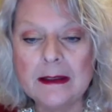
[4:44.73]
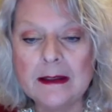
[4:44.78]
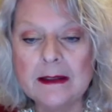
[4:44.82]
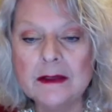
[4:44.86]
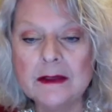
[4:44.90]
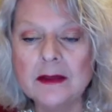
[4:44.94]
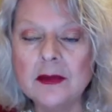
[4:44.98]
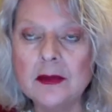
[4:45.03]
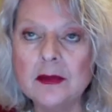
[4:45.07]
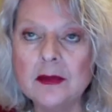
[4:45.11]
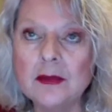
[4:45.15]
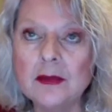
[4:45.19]

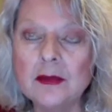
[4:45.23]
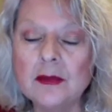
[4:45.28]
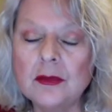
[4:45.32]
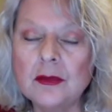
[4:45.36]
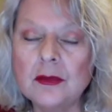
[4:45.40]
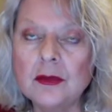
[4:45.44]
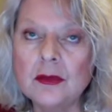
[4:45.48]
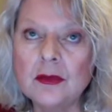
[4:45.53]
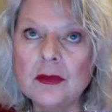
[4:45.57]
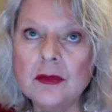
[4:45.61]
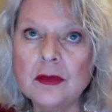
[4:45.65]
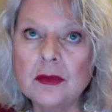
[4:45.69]
So
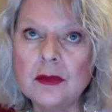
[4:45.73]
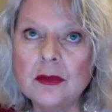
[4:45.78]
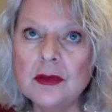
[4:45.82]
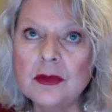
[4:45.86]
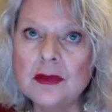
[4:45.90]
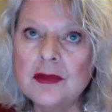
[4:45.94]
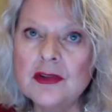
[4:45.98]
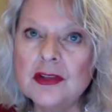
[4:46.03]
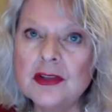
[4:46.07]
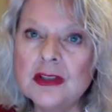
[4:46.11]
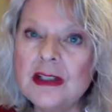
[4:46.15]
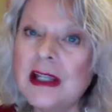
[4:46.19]

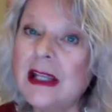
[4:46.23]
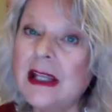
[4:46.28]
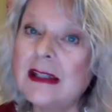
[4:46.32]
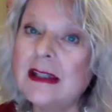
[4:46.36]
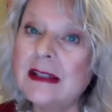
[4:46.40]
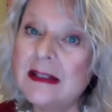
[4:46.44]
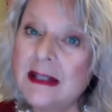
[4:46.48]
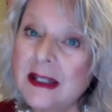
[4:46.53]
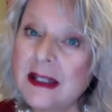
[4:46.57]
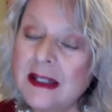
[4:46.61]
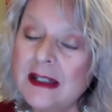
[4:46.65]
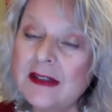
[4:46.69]
just like
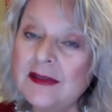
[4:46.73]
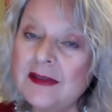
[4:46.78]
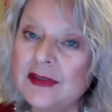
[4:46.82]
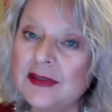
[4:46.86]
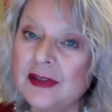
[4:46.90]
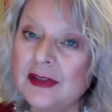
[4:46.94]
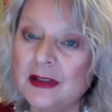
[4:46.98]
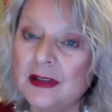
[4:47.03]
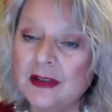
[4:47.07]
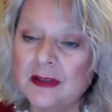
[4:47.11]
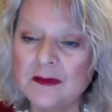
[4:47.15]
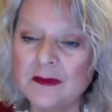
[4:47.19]

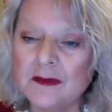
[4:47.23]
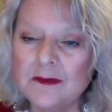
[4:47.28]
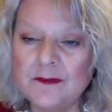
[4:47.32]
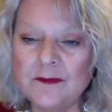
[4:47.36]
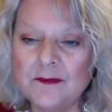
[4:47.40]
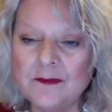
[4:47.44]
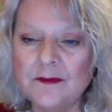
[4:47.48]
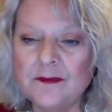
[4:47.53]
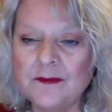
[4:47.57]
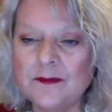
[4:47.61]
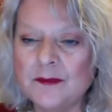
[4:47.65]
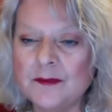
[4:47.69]
nature,
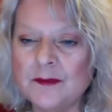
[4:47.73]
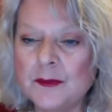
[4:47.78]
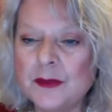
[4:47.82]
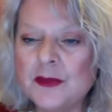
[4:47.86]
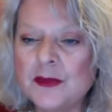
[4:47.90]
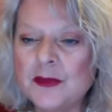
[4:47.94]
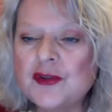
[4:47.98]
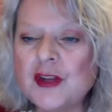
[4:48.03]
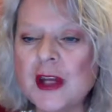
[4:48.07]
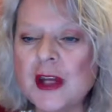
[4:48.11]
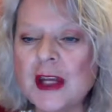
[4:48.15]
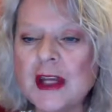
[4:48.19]

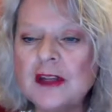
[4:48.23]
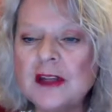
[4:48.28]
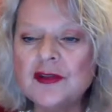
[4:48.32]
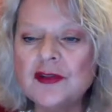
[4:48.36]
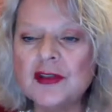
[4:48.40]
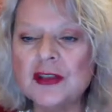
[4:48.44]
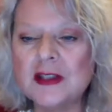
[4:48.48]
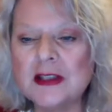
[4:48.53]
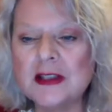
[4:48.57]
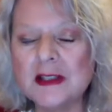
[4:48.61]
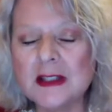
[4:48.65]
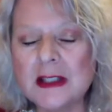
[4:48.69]

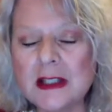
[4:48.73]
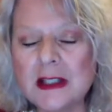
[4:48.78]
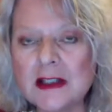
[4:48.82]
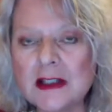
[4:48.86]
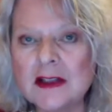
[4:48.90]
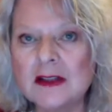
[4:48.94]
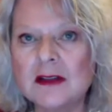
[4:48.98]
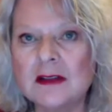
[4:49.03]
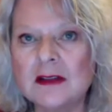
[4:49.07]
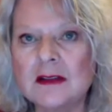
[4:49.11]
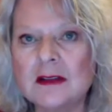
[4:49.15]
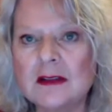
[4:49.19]
change
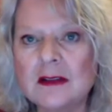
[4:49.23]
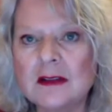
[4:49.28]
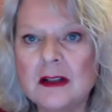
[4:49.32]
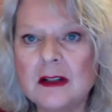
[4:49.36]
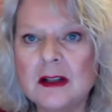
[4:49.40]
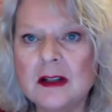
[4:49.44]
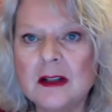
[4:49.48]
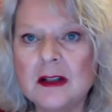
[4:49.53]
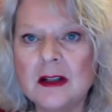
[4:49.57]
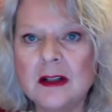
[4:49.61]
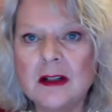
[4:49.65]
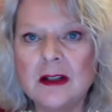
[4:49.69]
season,
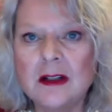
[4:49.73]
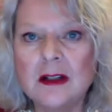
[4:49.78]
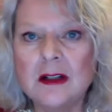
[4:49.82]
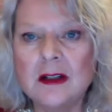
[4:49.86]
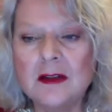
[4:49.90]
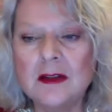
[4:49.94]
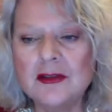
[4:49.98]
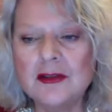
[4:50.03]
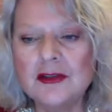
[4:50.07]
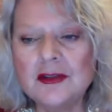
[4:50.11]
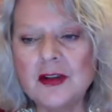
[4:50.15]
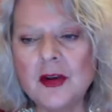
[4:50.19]

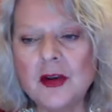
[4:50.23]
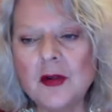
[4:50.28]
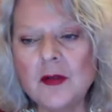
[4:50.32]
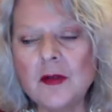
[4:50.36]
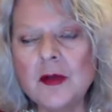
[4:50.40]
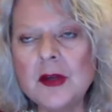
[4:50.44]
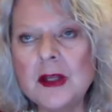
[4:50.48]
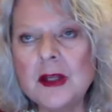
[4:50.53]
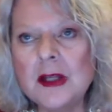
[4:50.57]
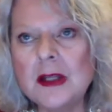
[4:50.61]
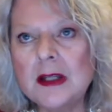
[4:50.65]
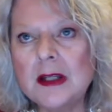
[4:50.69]

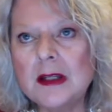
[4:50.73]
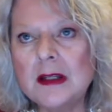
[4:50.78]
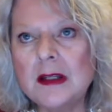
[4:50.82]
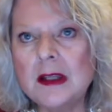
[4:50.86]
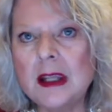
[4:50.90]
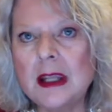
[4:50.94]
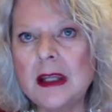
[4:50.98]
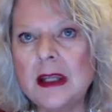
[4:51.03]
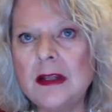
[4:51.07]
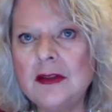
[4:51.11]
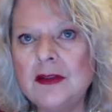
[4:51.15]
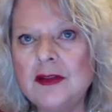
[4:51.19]
showing
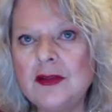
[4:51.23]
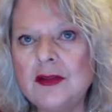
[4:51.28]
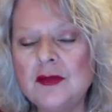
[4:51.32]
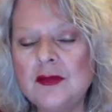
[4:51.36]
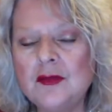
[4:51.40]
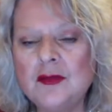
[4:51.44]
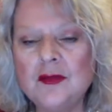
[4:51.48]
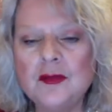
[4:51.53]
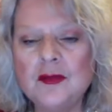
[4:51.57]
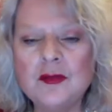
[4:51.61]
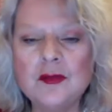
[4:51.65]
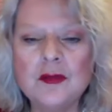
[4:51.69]
a
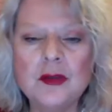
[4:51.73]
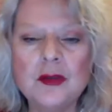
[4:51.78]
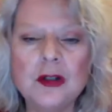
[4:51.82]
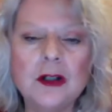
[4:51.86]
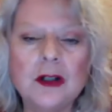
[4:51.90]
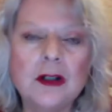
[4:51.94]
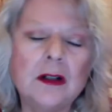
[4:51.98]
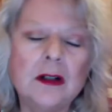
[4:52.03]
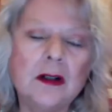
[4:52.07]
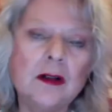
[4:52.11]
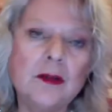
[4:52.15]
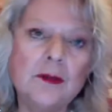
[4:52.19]
new
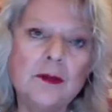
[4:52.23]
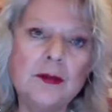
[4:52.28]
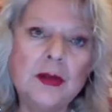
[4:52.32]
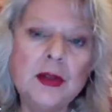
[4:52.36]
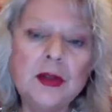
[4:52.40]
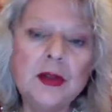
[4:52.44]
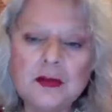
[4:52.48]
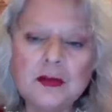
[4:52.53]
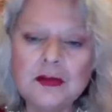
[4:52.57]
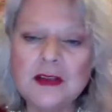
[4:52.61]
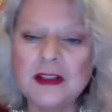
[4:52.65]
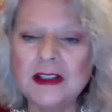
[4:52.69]

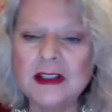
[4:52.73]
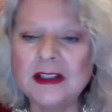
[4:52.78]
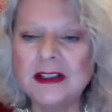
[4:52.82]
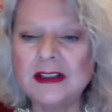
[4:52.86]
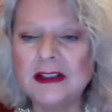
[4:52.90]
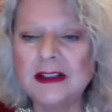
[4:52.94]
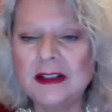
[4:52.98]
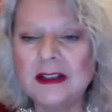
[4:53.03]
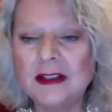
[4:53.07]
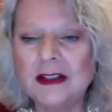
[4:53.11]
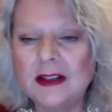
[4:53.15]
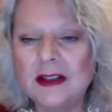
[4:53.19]

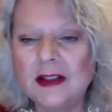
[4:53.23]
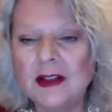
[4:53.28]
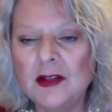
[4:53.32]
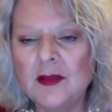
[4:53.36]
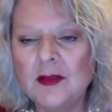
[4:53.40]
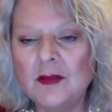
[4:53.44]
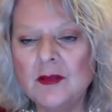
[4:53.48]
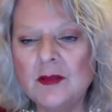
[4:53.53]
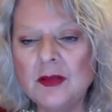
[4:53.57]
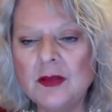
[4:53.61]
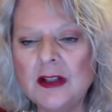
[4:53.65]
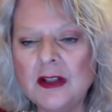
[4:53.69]
beauty
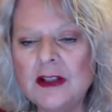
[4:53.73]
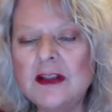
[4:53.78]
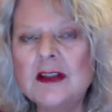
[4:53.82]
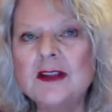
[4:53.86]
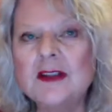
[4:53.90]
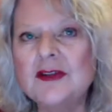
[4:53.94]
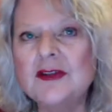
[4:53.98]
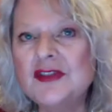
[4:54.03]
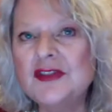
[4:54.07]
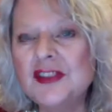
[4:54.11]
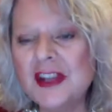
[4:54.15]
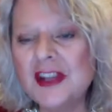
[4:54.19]

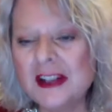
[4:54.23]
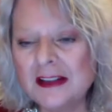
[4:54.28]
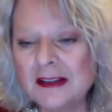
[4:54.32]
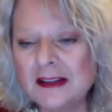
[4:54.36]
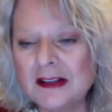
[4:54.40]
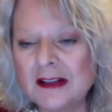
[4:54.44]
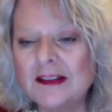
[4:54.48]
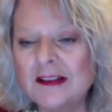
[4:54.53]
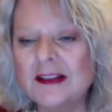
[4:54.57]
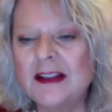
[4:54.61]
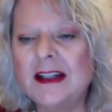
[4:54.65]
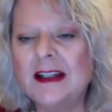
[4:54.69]
with
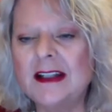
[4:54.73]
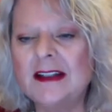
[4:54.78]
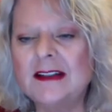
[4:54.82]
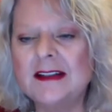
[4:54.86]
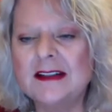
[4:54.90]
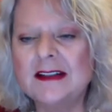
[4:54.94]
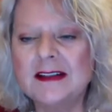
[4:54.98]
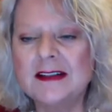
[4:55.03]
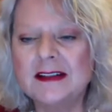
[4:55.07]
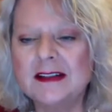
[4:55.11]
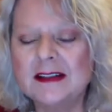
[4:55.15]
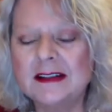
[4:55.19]

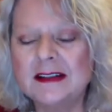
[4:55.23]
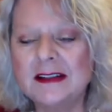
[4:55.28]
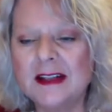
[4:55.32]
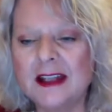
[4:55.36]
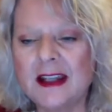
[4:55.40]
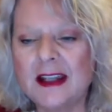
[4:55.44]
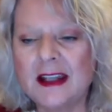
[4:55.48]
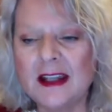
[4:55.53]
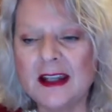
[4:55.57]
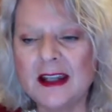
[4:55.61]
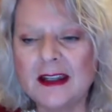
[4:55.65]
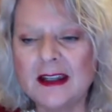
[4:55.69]
gentleness
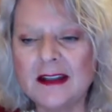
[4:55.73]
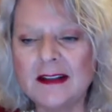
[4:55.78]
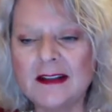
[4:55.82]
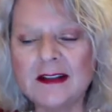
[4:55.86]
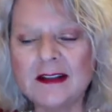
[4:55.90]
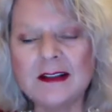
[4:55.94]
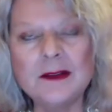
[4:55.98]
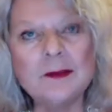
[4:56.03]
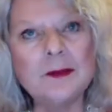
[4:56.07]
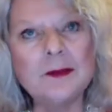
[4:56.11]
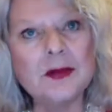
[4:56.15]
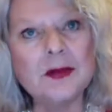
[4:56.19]
and
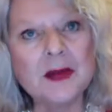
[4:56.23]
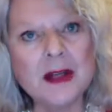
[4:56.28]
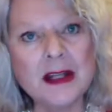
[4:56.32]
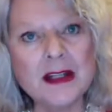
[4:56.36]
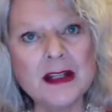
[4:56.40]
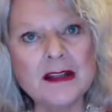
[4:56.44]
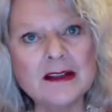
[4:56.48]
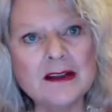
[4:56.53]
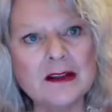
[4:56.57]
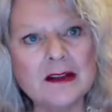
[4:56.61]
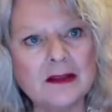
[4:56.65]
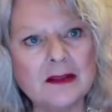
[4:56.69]
the
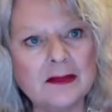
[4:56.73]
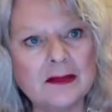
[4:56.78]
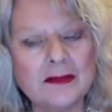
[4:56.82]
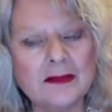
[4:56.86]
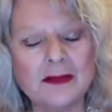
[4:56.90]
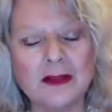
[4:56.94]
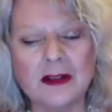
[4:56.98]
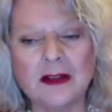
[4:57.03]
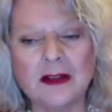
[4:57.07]
praise of